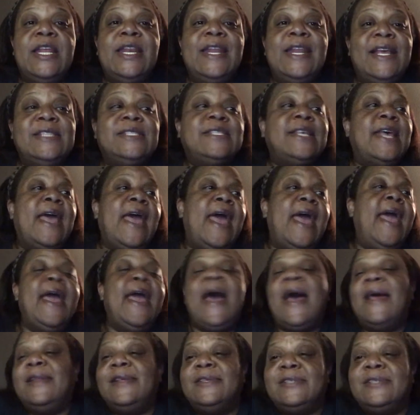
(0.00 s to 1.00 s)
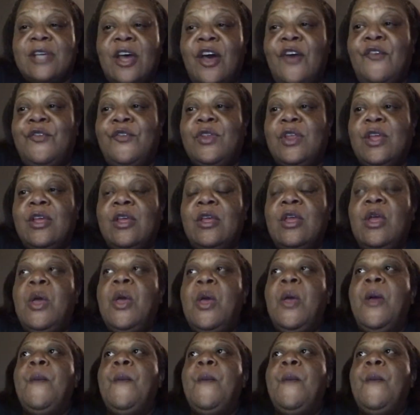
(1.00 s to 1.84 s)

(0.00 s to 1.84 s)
and they say, hey, I discovered it.